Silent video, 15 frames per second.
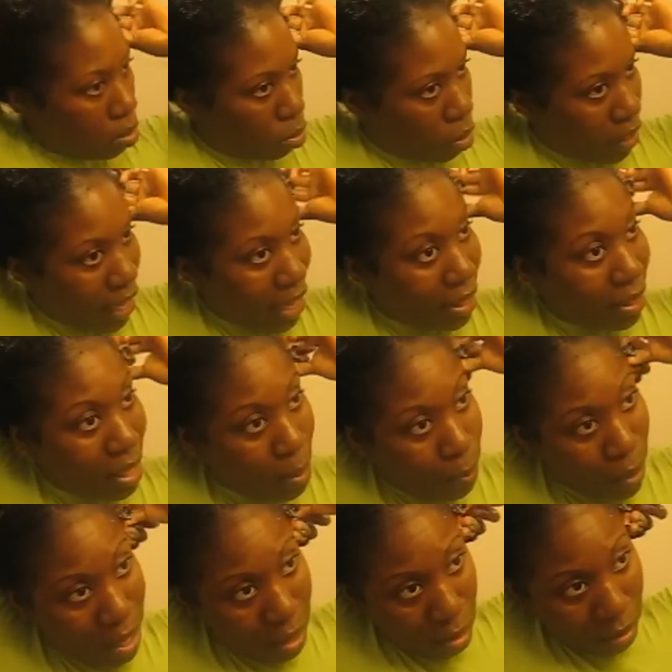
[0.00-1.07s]
to get
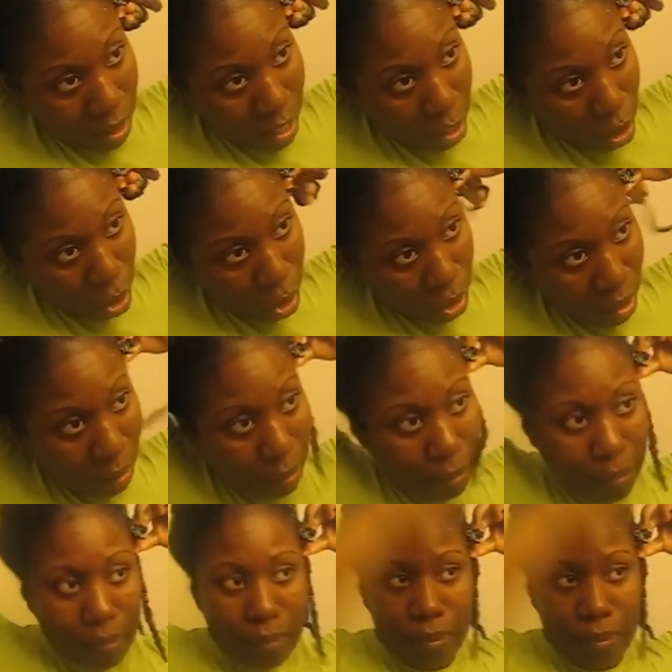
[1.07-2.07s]
deeper in the relationship.